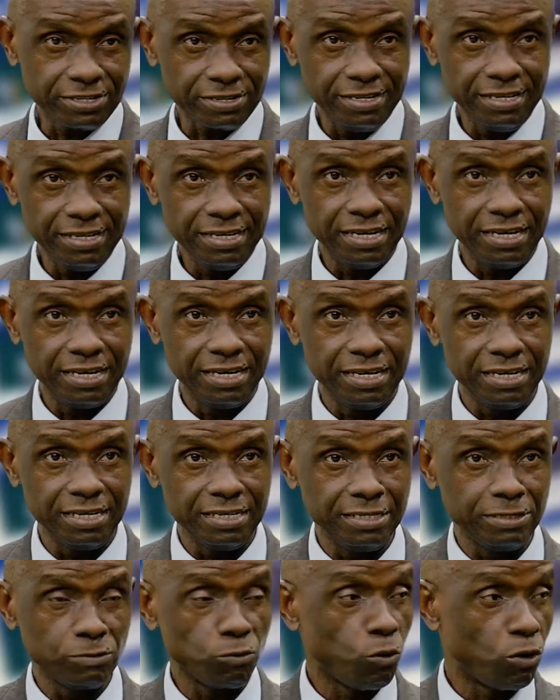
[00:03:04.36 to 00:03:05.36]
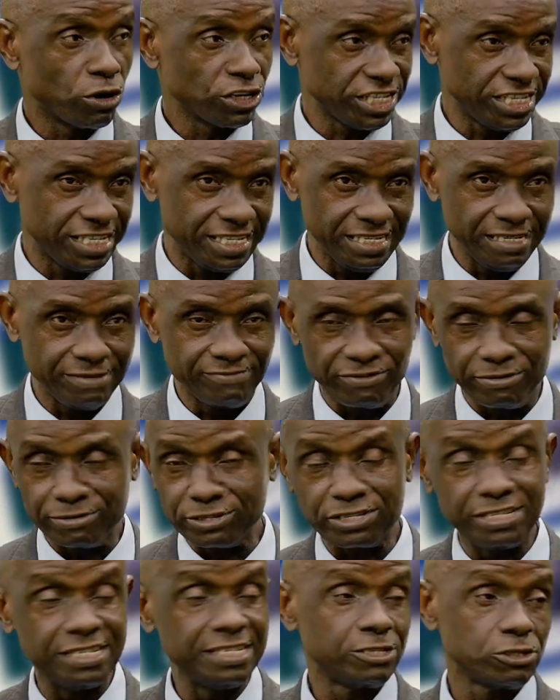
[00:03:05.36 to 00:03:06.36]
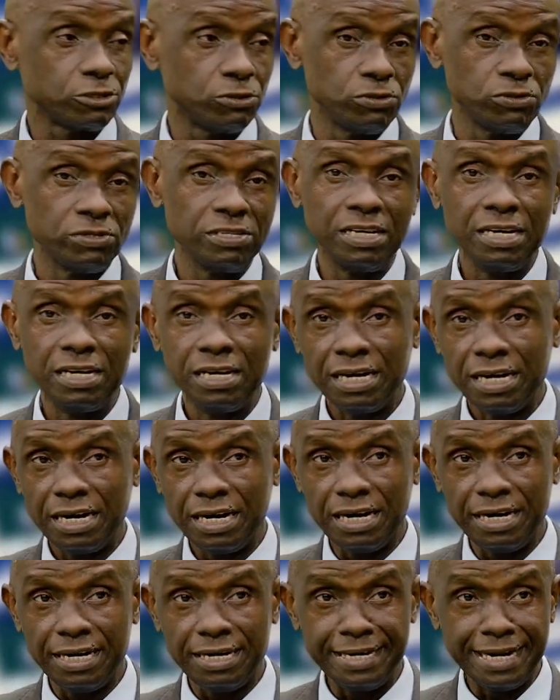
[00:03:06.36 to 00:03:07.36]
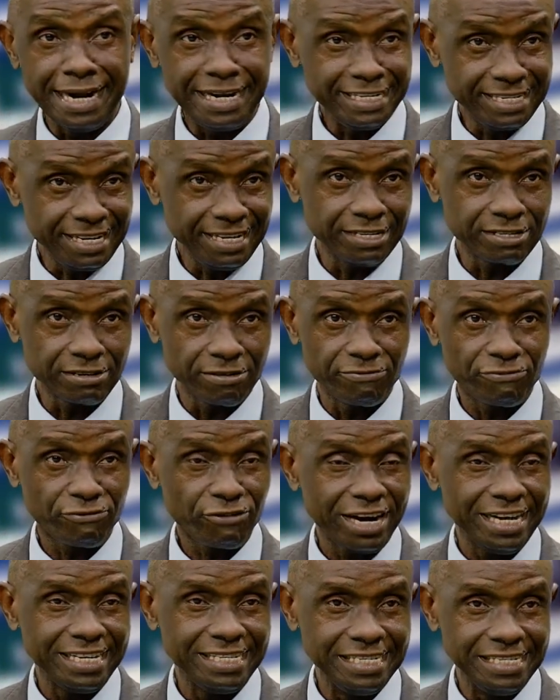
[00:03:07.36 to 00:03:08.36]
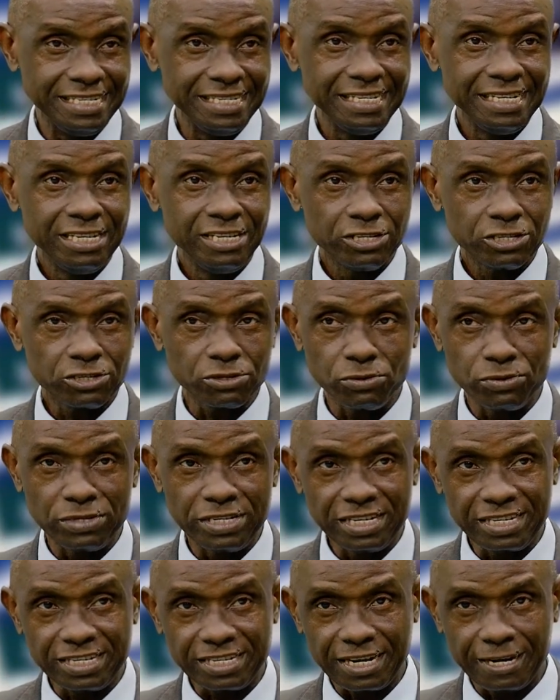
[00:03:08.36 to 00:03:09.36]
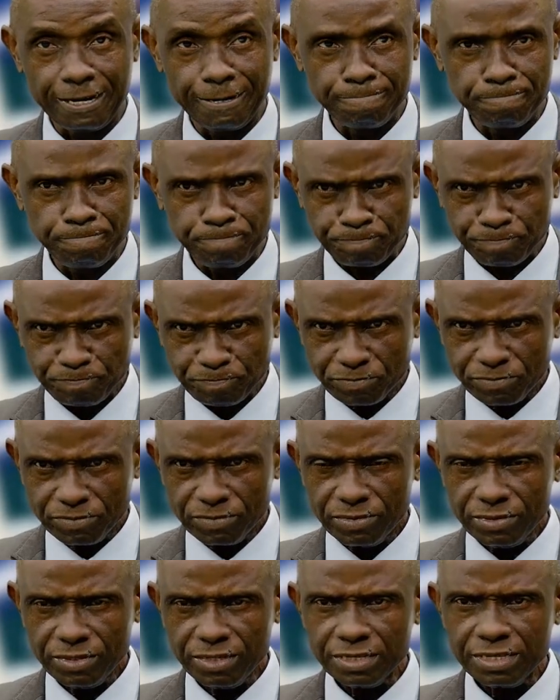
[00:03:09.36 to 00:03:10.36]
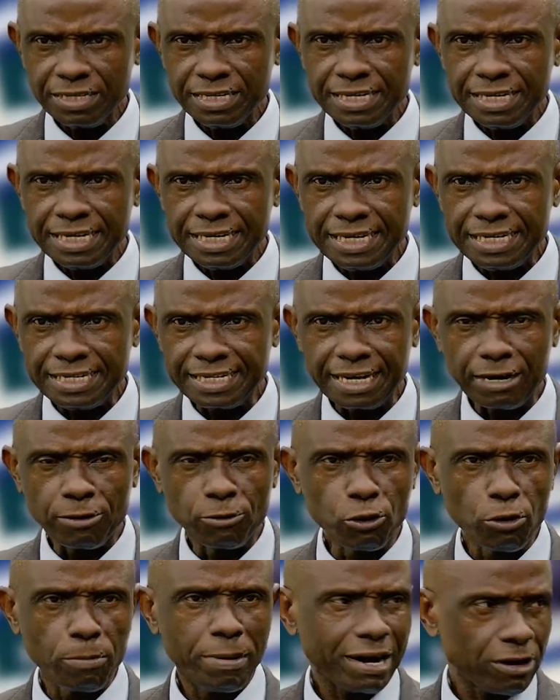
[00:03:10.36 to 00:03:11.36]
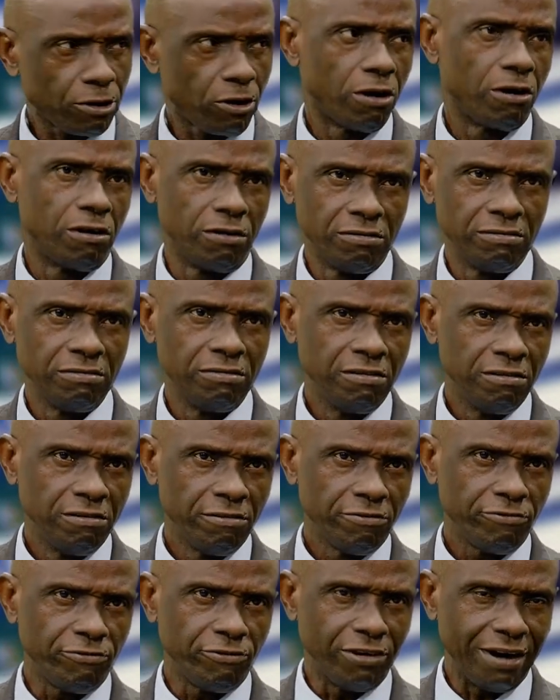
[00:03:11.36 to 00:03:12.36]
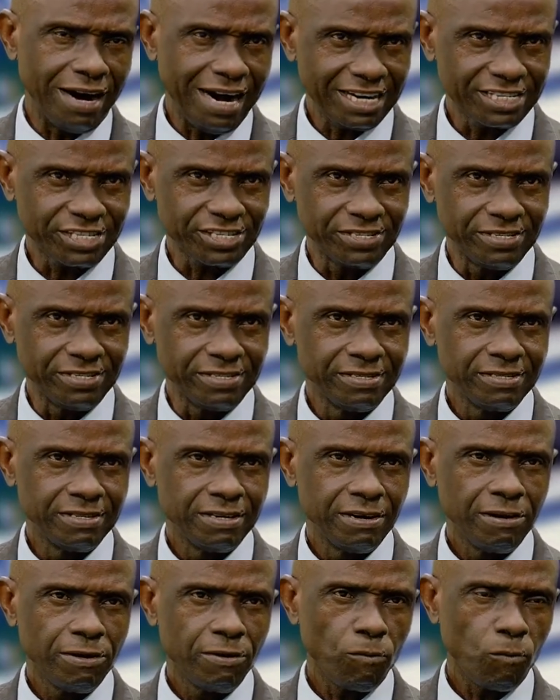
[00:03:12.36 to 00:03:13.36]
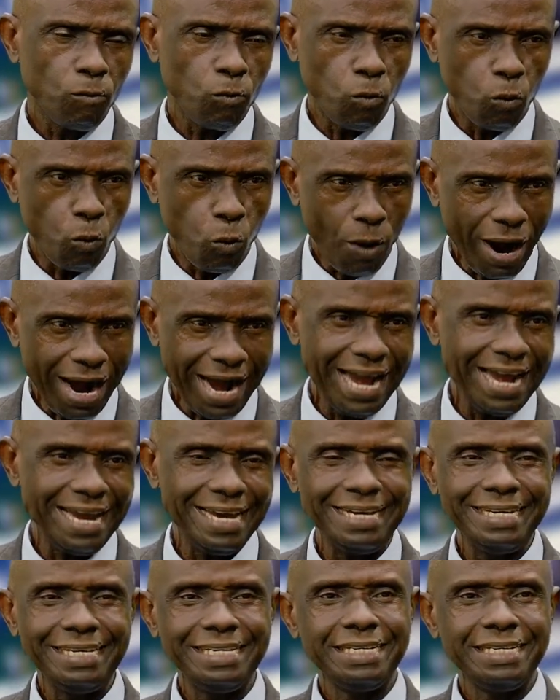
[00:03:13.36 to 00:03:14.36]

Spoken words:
today in Washington from today to 19th on Friday. So this is a global call for action. Why